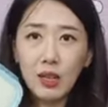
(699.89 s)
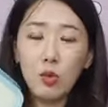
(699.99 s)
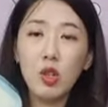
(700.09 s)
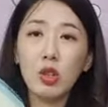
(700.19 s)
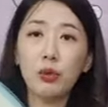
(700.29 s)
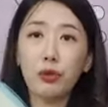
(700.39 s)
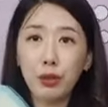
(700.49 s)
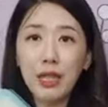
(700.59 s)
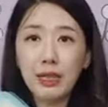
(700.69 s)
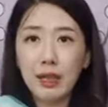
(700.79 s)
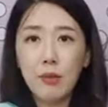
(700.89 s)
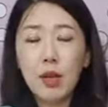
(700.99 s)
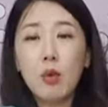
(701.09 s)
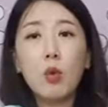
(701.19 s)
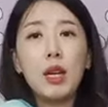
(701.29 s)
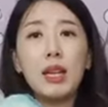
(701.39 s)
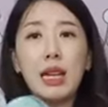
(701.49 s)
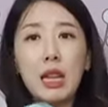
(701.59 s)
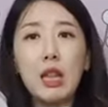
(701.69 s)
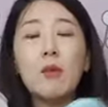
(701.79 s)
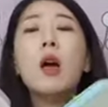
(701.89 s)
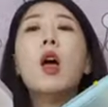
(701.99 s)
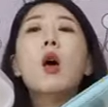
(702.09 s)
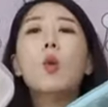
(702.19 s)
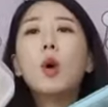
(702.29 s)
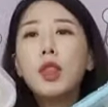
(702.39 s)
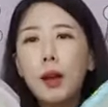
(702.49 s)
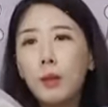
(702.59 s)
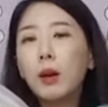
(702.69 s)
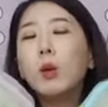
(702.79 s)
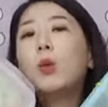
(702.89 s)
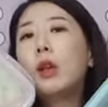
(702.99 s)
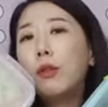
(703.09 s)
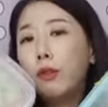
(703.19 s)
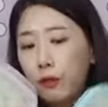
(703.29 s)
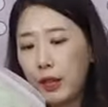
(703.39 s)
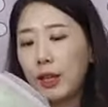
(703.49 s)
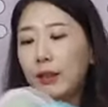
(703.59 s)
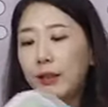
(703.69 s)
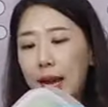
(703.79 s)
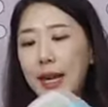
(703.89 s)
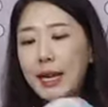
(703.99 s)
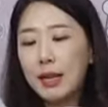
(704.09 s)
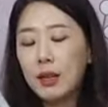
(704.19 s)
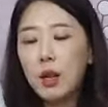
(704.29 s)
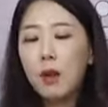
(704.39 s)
We just freeze them and then we can eat them whenever we feel like it.